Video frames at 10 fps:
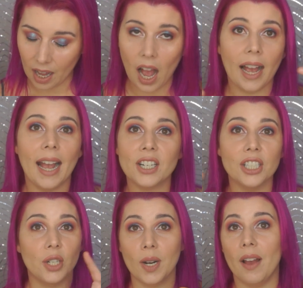I actually
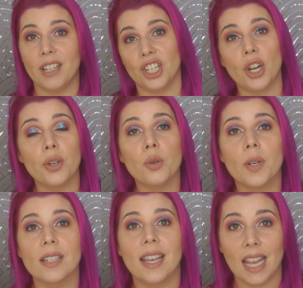don't have it to show you
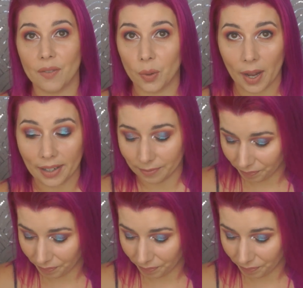because I gave it away.